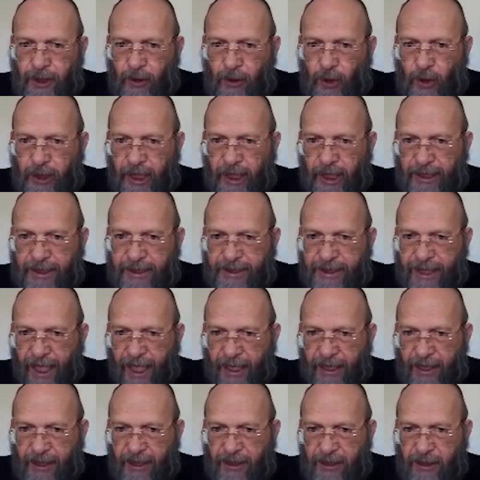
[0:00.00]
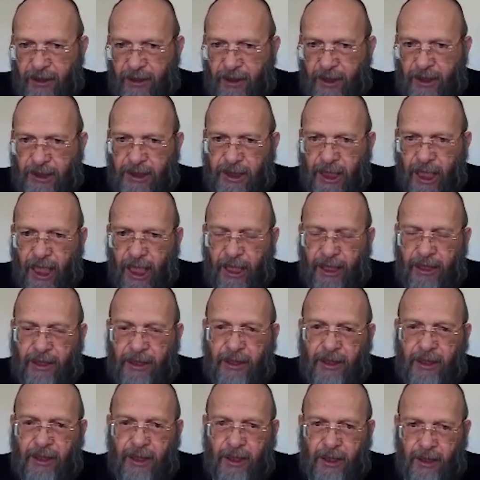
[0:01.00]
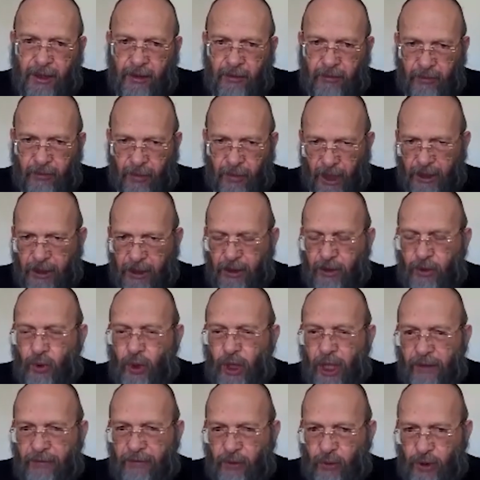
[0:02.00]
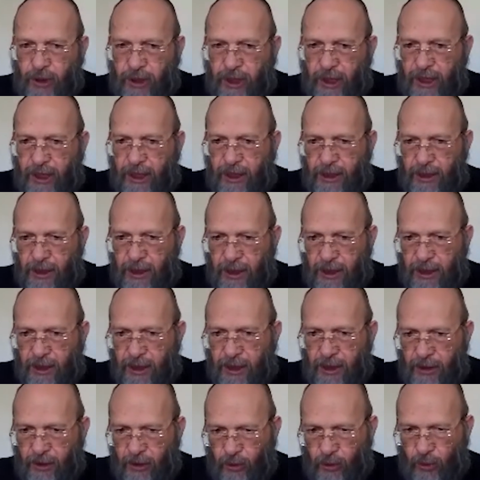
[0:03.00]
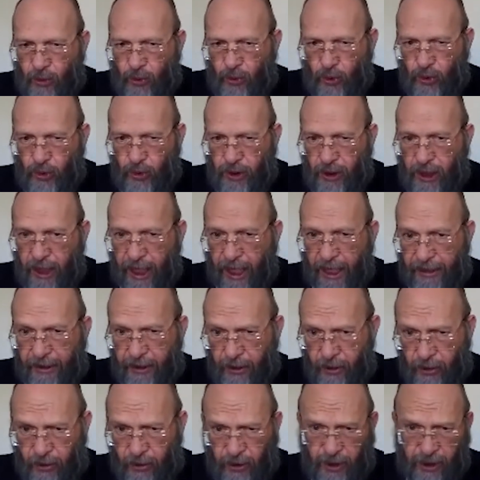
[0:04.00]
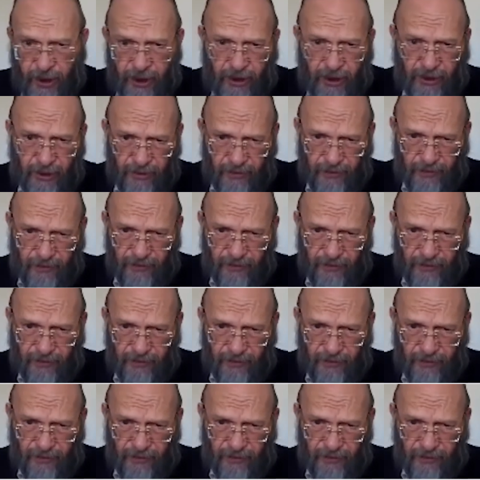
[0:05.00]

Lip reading: you get sine and cosine, but you have to turn it into the right unit.